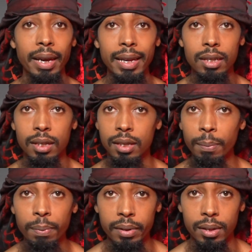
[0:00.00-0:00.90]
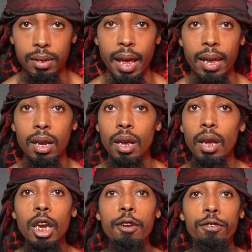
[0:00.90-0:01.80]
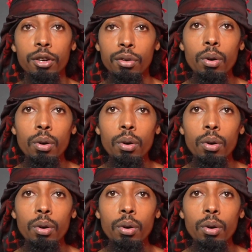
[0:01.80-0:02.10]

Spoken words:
It's as simple as that. If you're